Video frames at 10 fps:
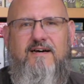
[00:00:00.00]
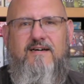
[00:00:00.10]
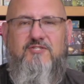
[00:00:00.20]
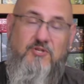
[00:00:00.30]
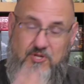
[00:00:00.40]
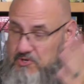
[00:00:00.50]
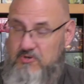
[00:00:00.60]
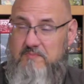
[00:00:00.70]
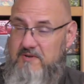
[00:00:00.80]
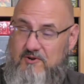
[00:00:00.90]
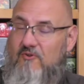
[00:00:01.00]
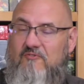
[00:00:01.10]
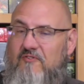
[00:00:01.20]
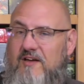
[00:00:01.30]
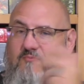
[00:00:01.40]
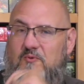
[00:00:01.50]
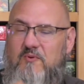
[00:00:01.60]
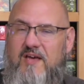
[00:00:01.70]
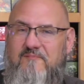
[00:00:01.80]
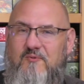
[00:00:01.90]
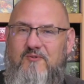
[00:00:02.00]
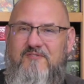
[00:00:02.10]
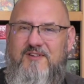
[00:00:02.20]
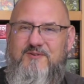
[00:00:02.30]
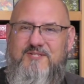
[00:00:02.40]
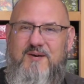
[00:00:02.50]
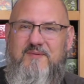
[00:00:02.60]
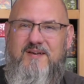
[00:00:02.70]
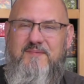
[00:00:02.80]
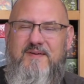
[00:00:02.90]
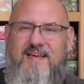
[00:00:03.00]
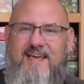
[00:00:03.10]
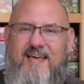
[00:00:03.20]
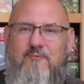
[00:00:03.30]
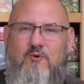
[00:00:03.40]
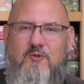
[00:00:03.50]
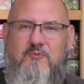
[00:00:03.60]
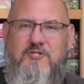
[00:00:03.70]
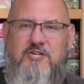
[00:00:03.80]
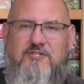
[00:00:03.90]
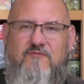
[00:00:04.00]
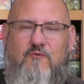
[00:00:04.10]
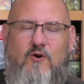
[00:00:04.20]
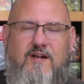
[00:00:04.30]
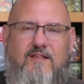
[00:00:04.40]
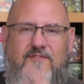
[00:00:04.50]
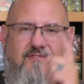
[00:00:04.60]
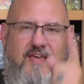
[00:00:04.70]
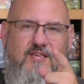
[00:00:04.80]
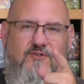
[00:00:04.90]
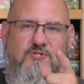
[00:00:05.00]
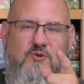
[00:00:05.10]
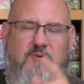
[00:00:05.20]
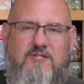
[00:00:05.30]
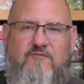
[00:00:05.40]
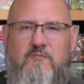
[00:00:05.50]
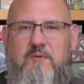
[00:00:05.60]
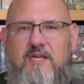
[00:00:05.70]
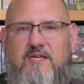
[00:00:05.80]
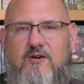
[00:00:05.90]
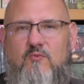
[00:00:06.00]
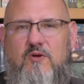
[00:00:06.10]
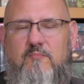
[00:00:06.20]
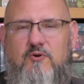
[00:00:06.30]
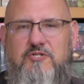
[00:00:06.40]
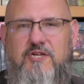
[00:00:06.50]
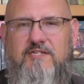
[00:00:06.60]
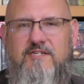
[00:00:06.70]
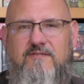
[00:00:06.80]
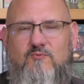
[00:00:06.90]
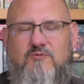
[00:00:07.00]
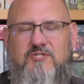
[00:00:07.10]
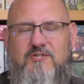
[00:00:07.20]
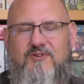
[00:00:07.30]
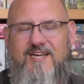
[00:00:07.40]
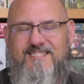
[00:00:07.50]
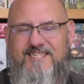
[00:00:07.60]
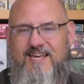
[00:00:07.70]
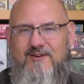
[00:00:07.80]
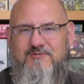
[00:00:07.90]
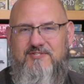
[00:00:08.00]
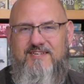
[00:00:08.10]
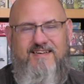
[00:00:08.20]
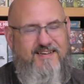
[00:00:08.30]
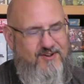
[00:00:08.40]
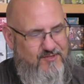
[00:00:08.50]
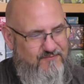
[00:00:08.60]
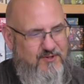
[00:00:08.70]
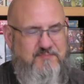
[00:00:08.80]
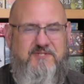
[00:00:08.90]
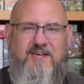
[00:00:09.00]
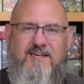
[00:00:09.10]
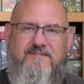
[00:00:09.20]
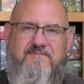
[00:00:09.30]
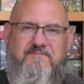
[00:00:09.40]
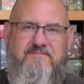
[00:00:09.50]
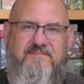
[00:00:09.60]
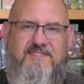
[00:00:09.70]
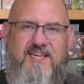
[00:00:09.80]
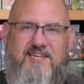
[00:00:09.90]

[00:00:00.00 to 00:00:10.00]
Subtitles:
so that you can be notified when we have more videos coming up, and we'll appreciate you for it. Thank you so much for being here. We appreciate you. We'll see you guys and gals on the flip side. Take